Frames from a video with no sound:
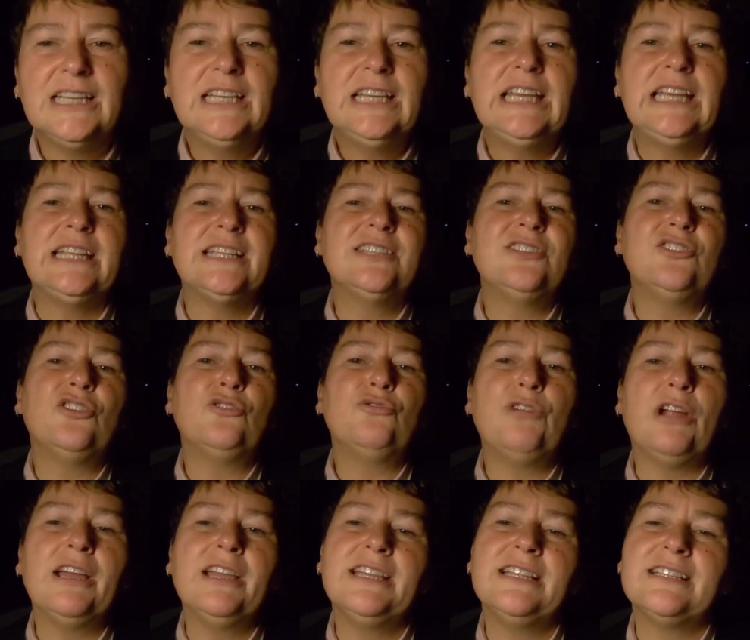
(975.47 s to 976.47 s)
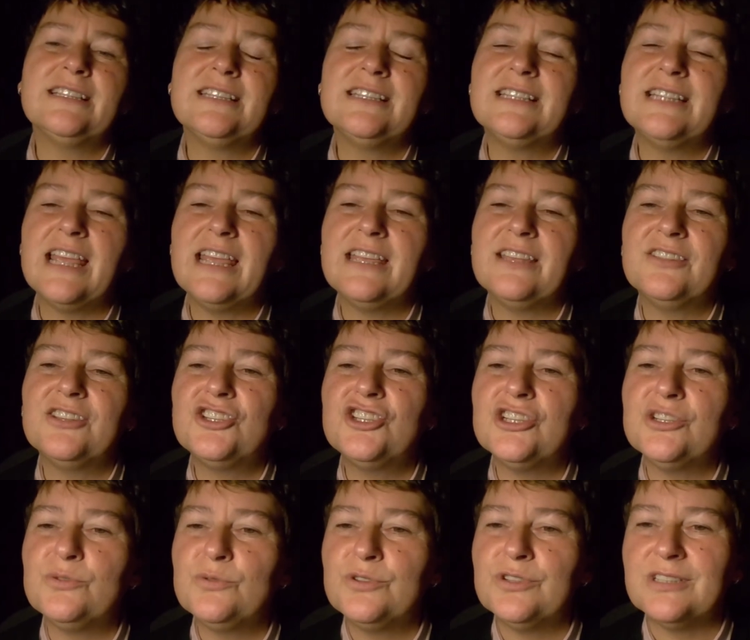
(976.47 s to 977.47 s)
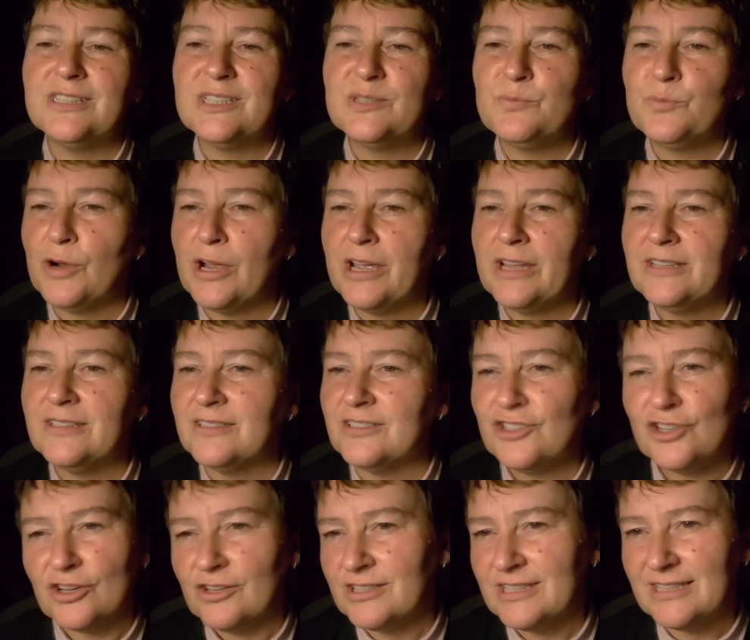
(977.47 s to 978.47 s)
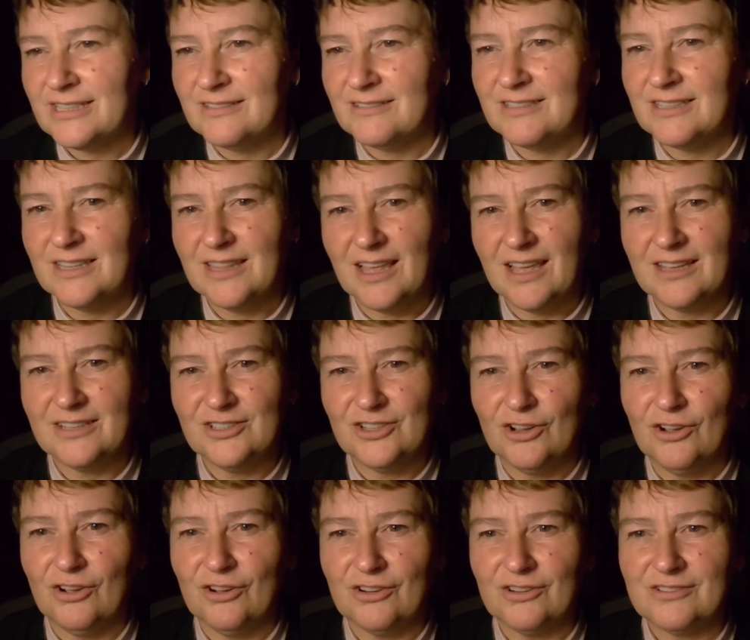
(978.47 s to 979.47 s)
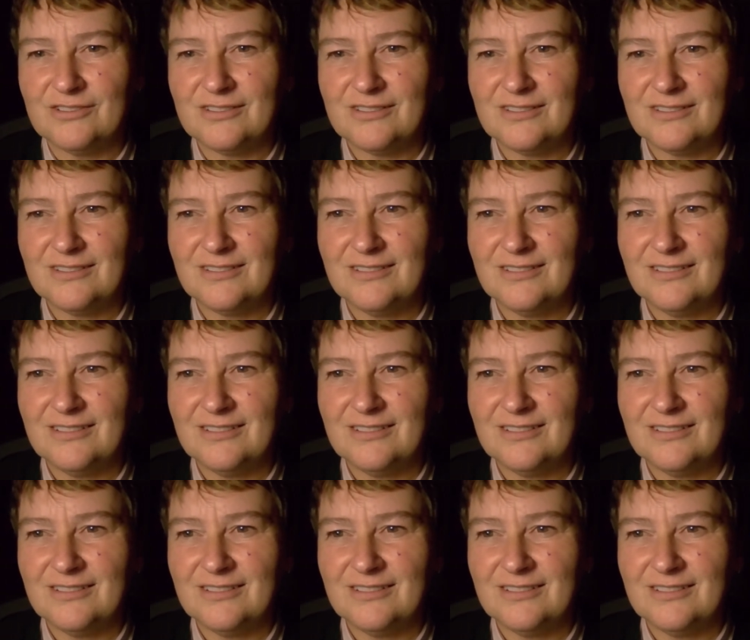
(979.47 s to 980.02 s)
It is not right to take the children's bread and toss it to their dogs.